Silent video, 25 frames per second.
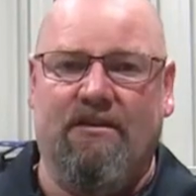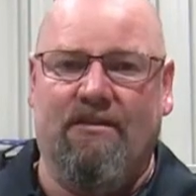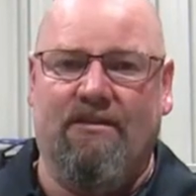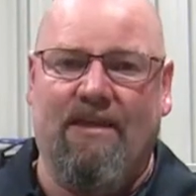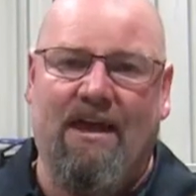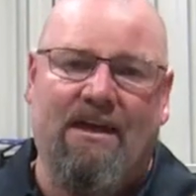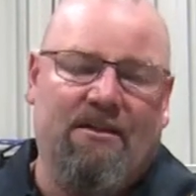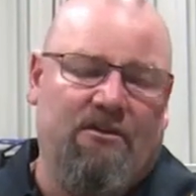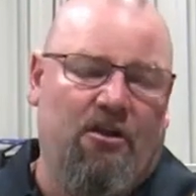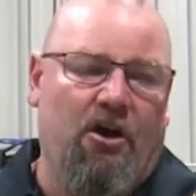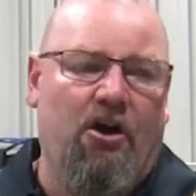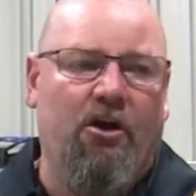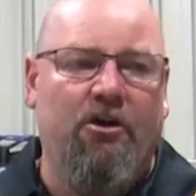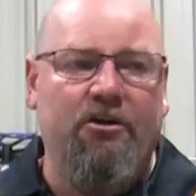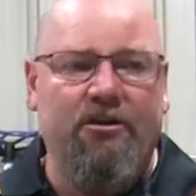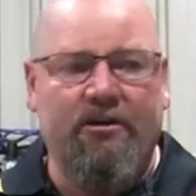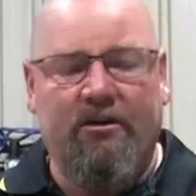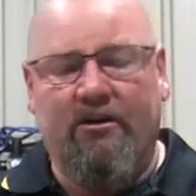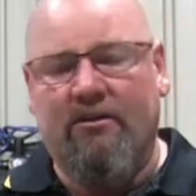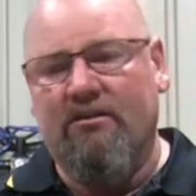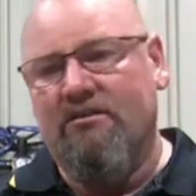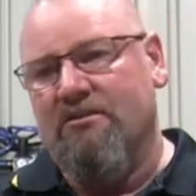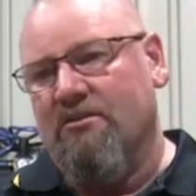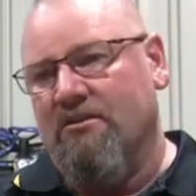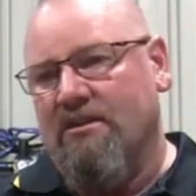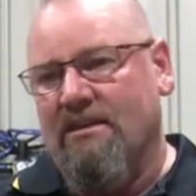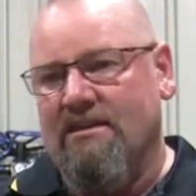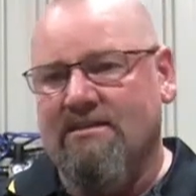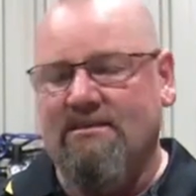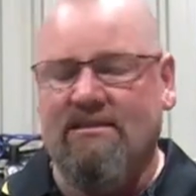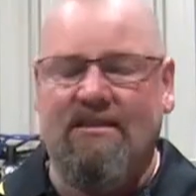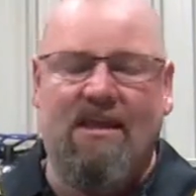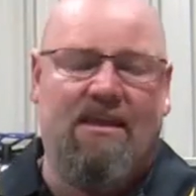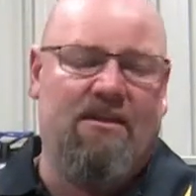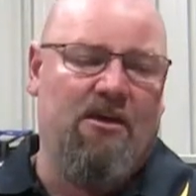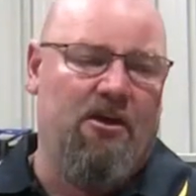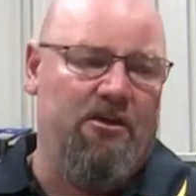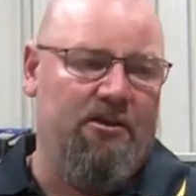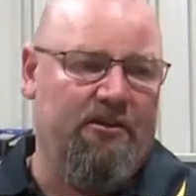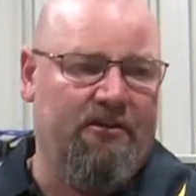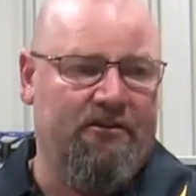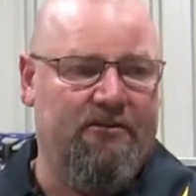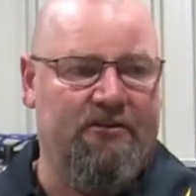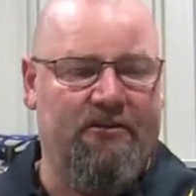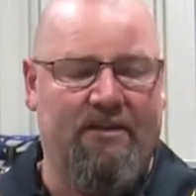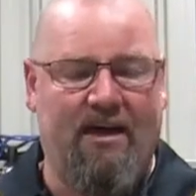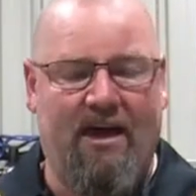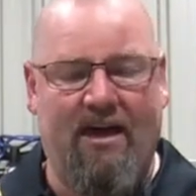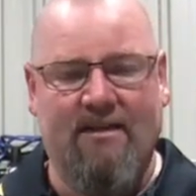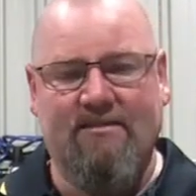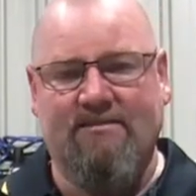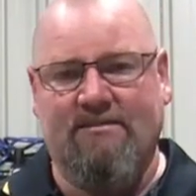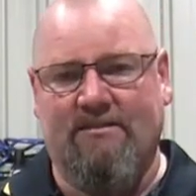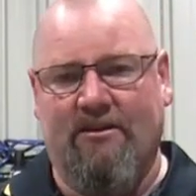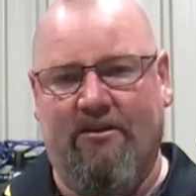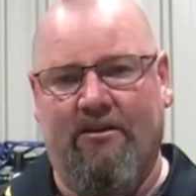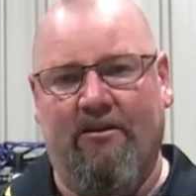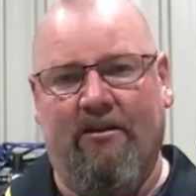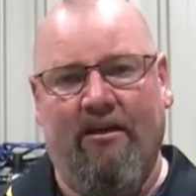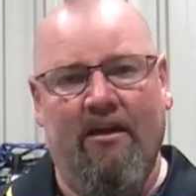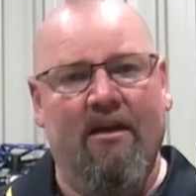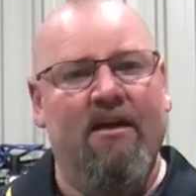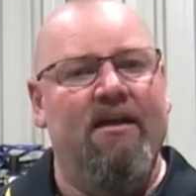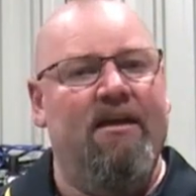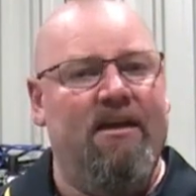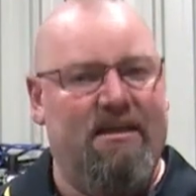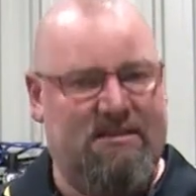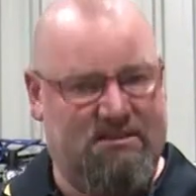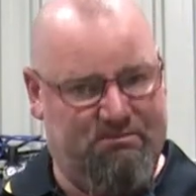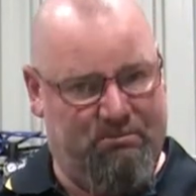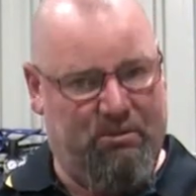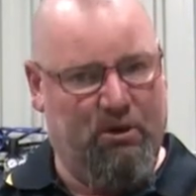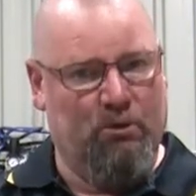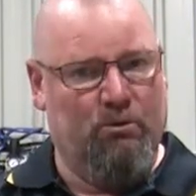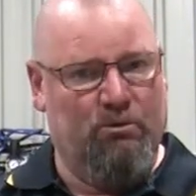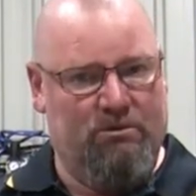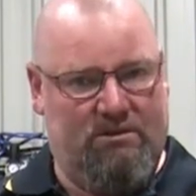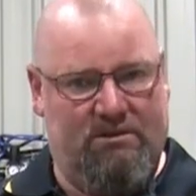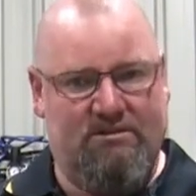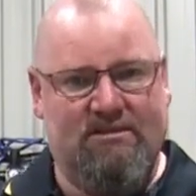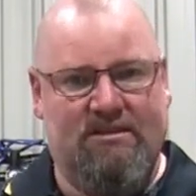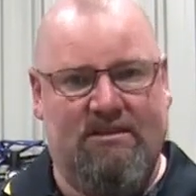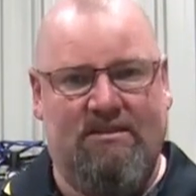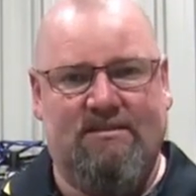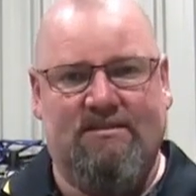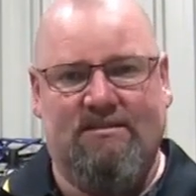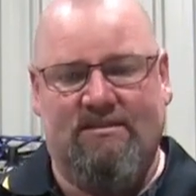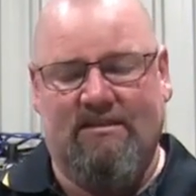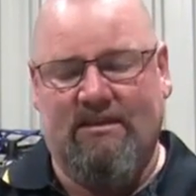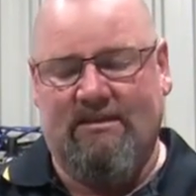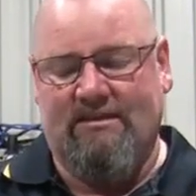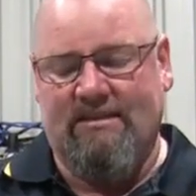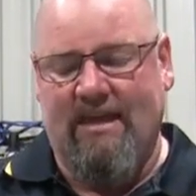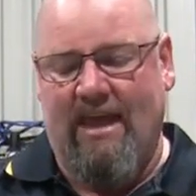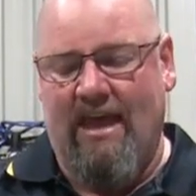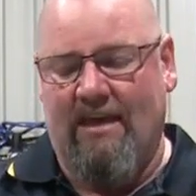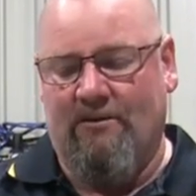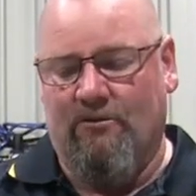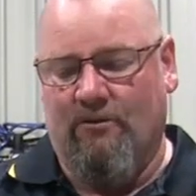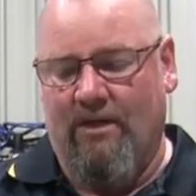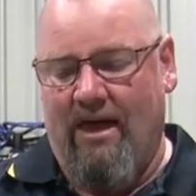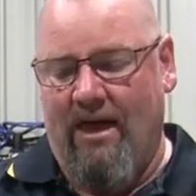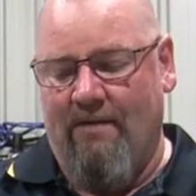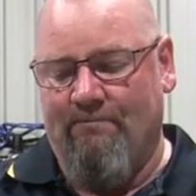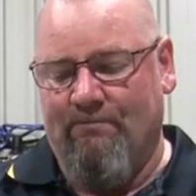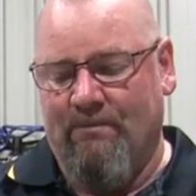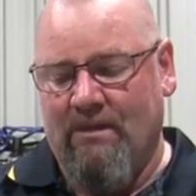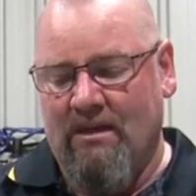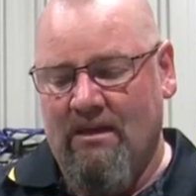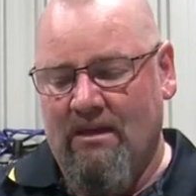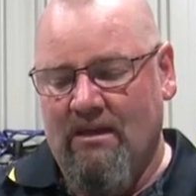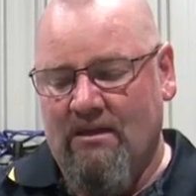They know you're going to do this and they know you're going to do that. So it's built to handle that.